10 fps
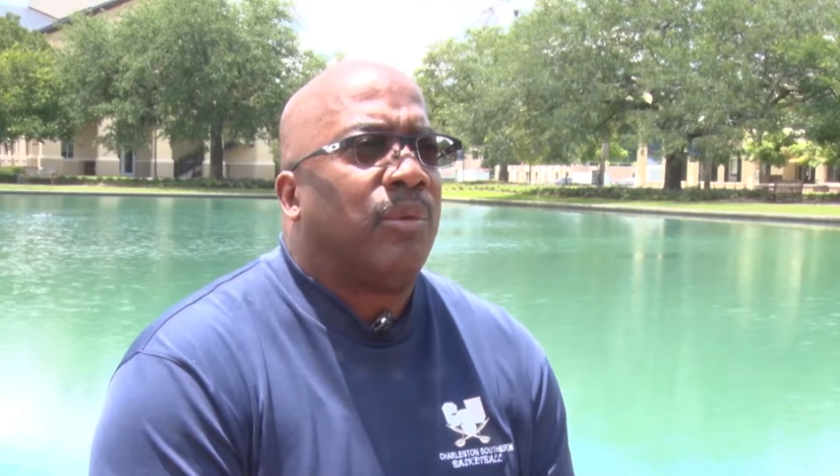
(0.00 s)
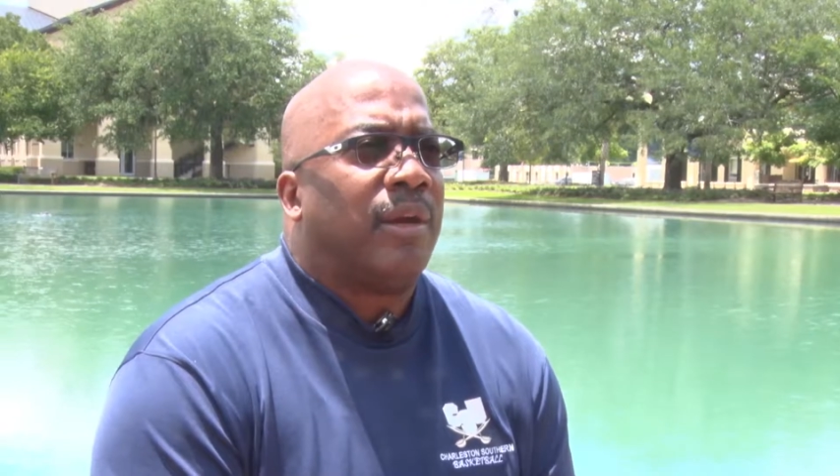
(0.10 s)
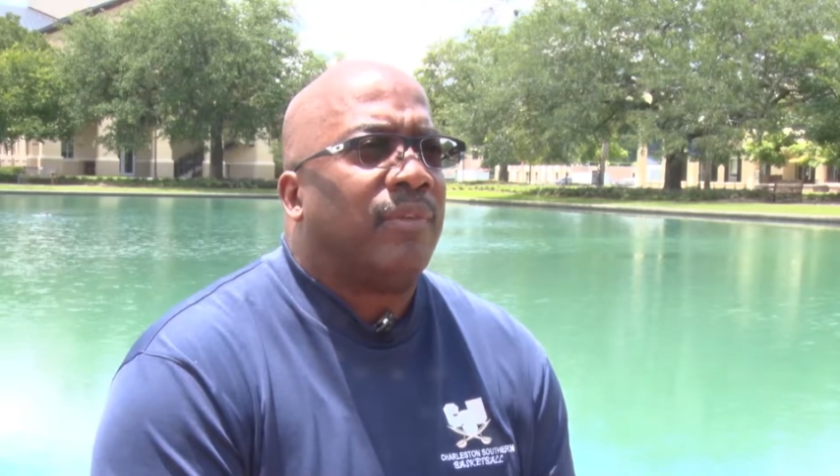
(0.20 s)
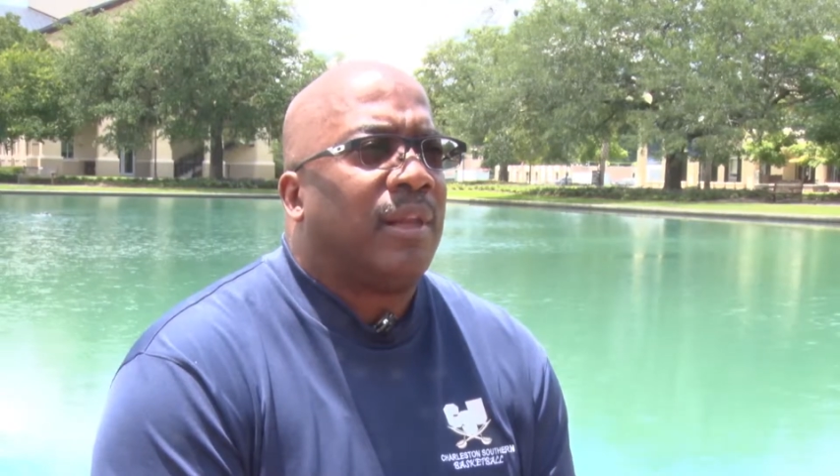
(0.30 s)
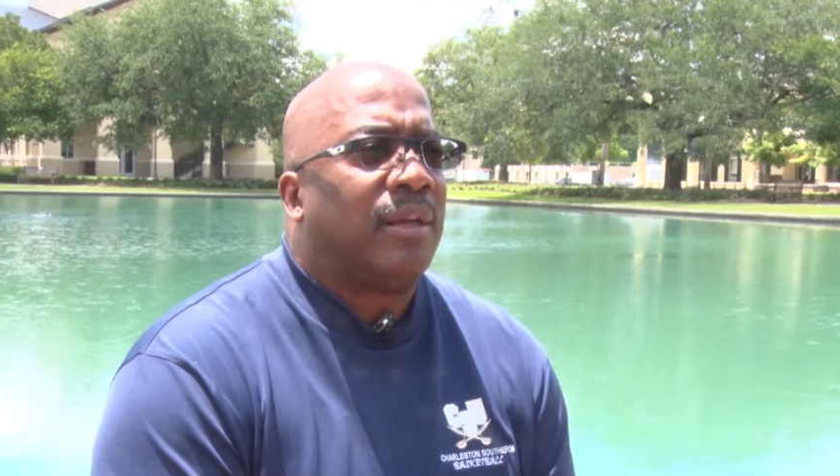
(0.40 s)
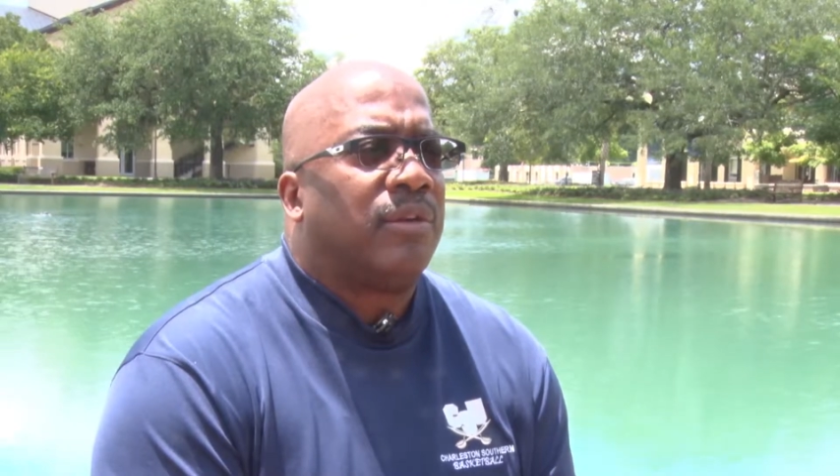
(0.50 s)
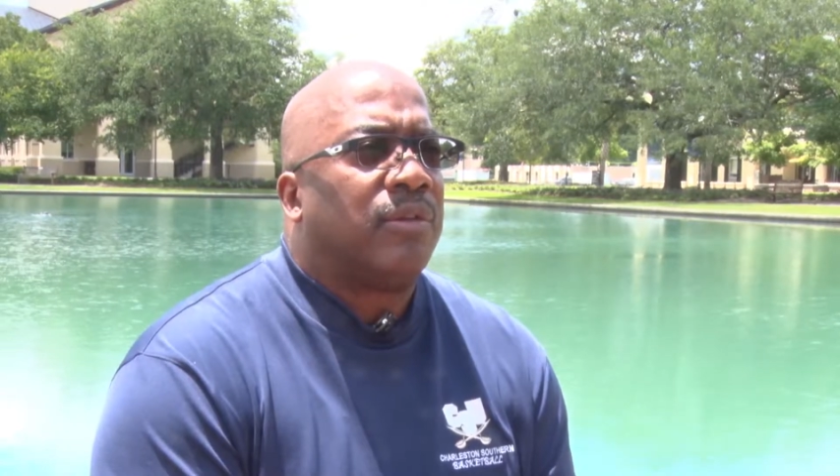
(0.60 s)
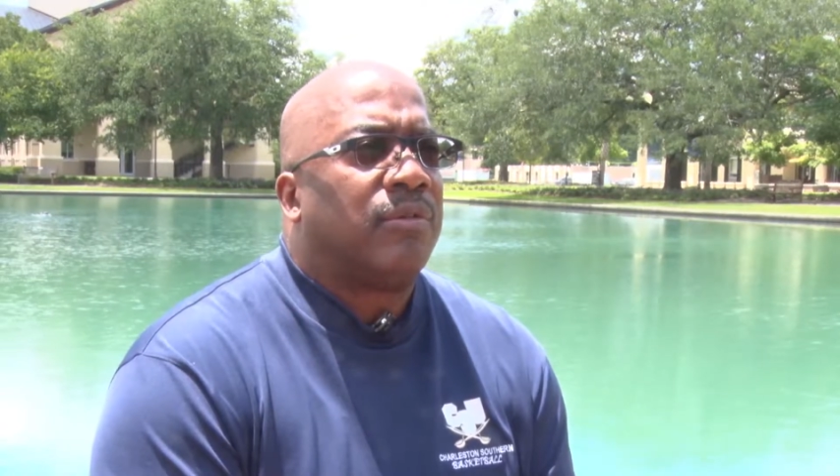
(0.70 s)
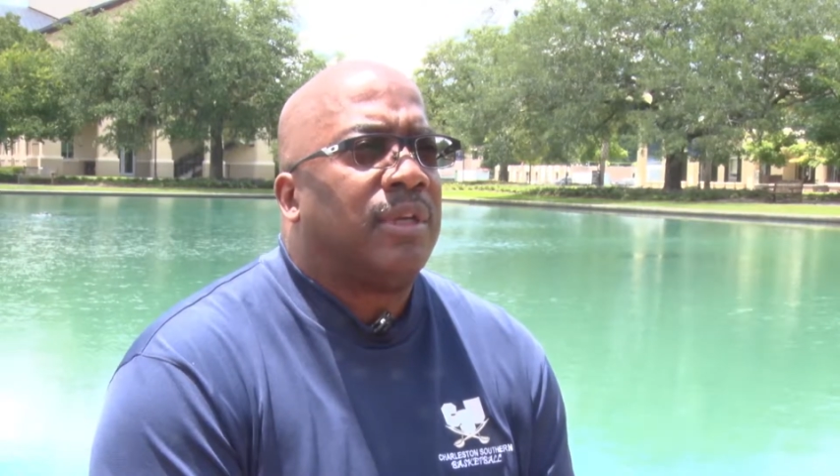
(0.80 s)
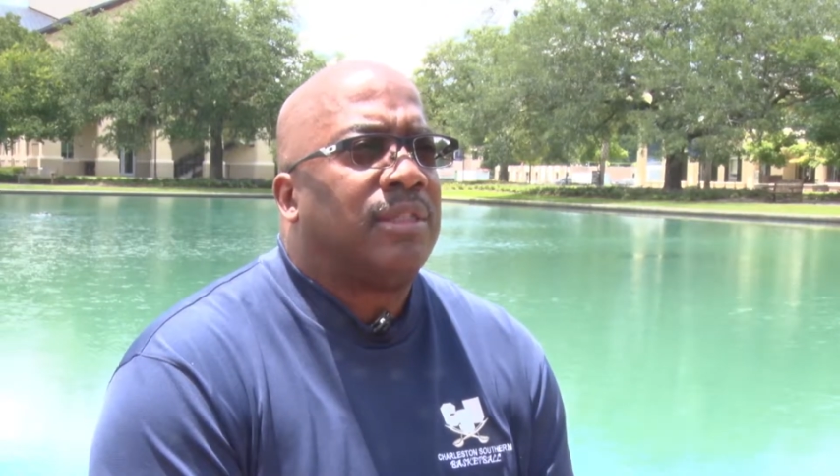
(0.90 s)
We have a lot of
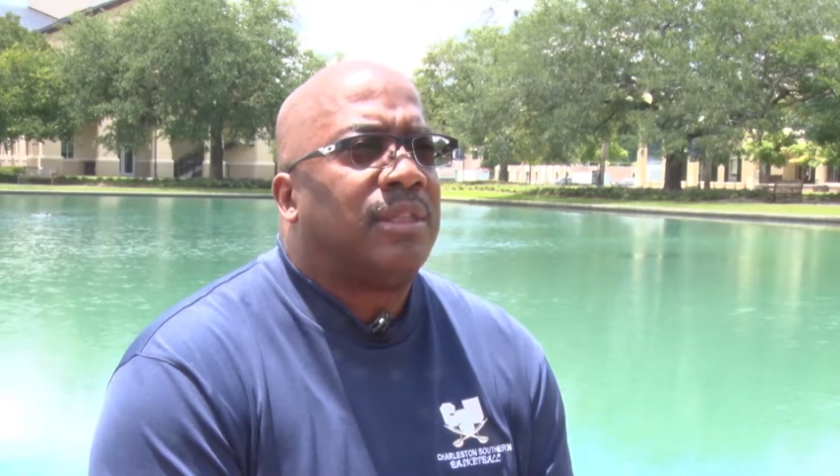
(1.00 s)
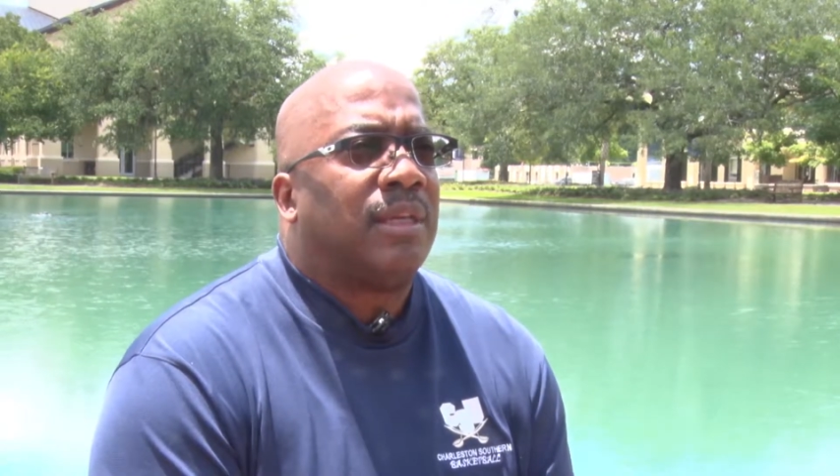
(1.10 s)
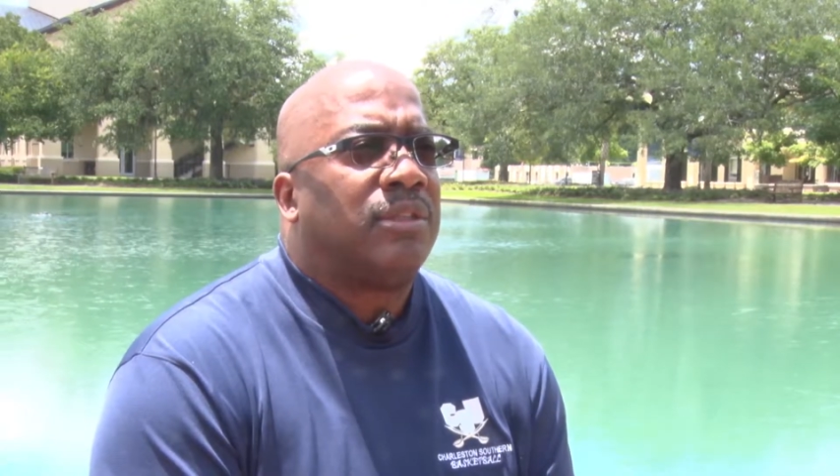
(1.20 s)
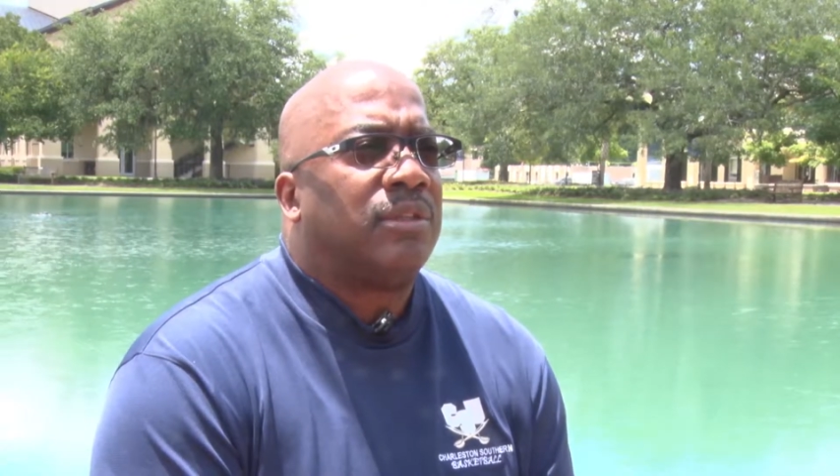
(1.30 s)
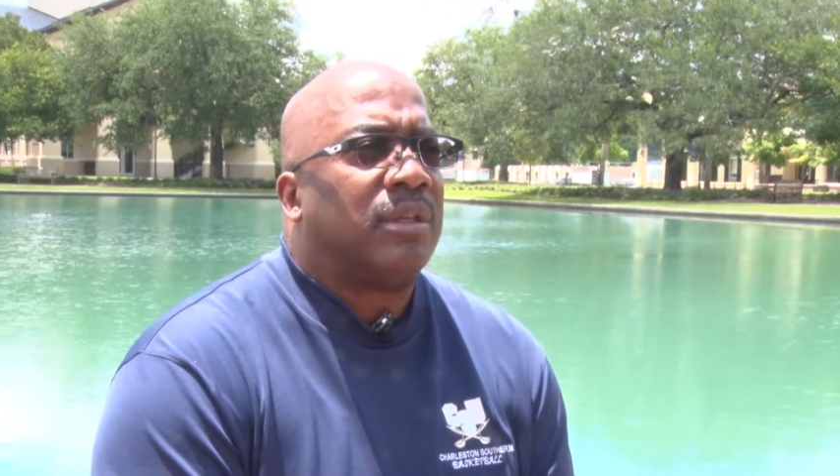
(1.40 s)
degrees that you